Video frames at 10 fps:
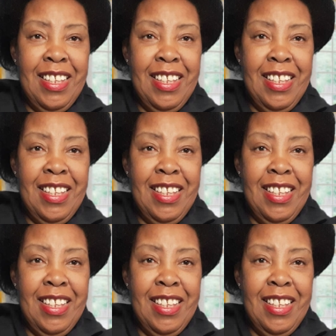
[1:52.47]

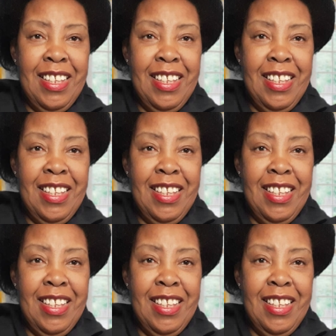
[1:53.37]

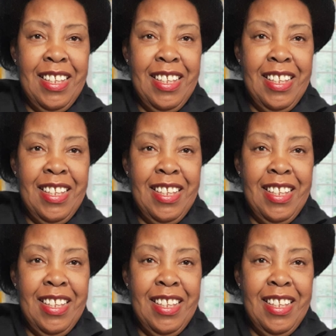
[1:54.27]

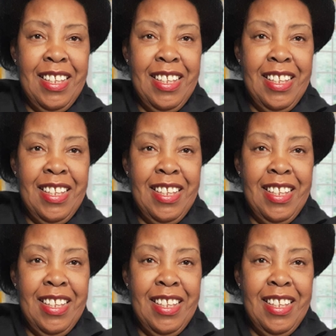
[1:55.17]

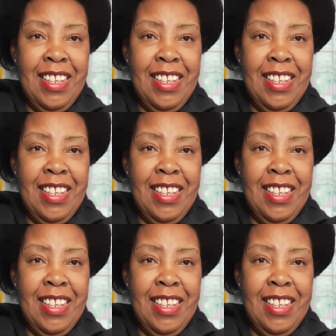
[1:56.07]

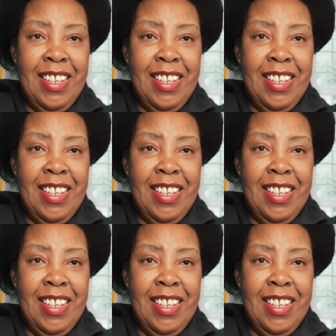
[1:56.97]

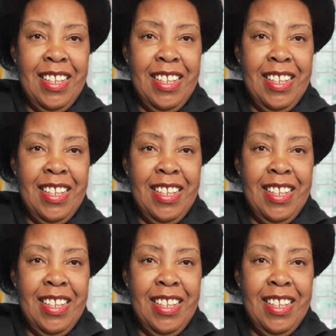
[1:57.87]

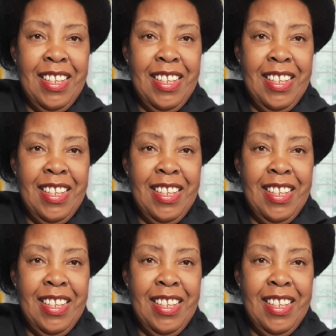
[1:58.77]

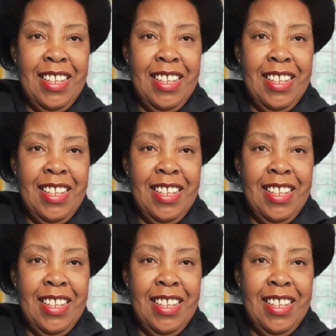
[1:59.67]
The face doesn't move, so there is nothing to read.